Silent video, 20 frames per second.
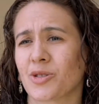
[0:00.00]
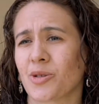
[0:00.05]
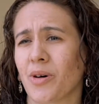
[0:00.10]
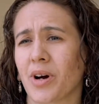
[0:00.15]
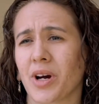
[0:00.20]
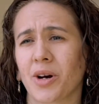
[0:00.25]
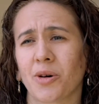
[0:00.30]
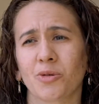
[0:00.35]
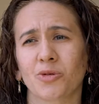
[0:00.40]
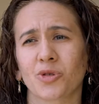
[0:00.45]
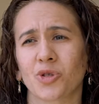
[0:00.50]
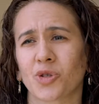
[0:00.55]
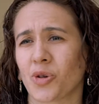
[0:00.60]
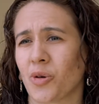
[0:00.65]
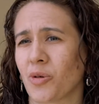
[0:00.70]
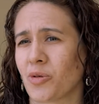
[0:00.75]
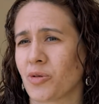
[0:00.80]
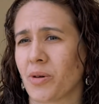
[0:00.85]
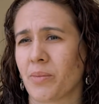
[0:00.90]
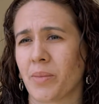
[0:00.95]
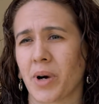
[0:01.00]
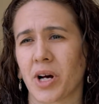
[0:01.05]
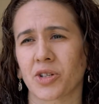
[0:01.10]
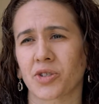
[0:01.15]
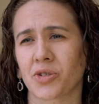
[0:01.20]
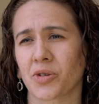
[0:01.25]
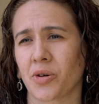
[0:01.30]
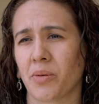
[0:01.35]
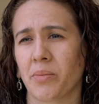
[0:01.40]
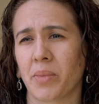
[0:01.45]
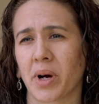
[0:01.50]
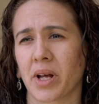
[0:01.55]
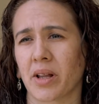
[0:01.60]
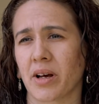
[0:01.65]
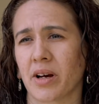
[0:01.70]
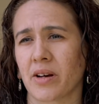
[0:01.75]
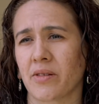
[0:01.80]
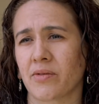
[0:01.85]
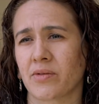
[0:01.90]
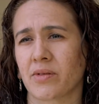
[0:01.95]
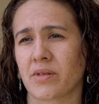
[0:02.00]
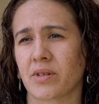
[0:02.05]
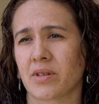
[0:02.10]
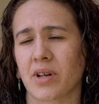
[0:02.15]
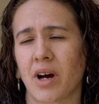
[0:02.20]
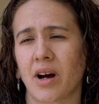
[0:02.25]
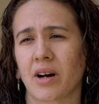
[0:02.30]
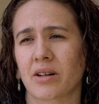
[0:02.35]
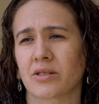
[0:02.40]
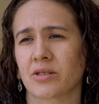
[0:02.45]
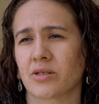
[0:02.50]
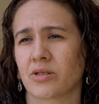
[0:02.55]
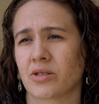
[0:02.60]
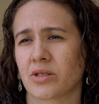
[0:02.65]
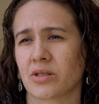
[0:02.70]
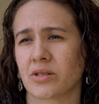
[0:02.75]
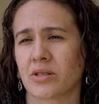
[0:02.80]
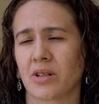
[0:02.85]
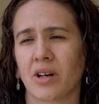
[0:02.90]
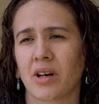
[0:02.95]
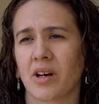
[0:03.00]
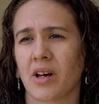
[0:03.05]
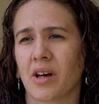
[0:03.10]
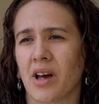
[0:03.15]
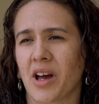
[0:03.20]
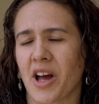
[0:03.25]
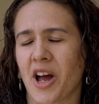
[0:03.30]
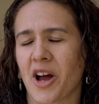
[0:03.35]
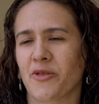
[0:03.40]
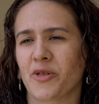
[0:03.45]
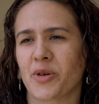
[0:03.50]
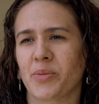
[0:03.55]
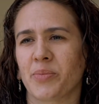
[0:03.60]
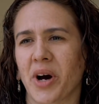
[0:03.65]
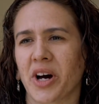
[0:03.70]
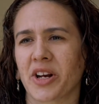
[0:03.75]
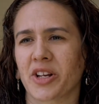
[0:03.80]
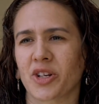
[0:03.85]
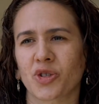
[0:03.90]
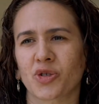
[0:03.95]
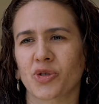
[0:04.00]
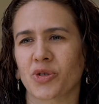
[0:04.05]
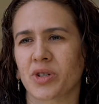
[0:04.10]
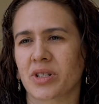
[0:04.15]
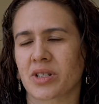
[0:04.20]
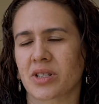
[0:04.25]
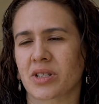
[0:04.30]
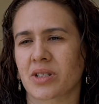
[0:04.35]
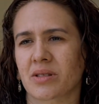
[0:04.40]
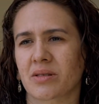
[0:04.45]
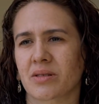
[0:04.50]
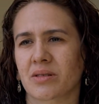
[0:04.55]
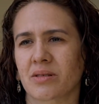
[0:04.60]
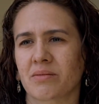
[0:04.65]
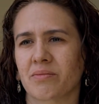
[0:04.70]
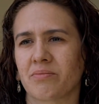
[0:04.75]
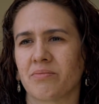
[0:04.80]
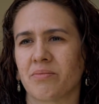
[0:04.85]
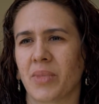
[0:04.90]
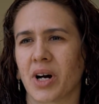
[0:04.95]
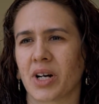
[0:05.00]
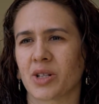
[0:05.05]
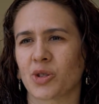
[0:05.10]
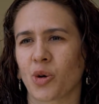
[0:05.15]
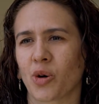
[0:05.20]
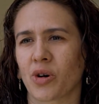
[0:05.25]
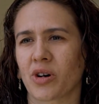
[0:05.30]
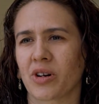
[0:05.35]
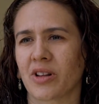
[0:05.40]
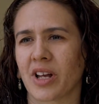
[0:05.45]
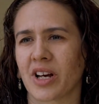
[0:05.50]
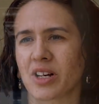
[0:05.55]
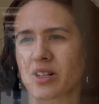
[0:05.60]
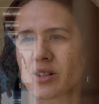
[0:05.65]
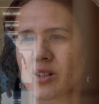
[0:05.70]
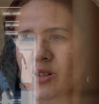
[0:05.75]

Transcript: So I owe Joe DiMaggio my life. The doctors, everybody treats my daughter like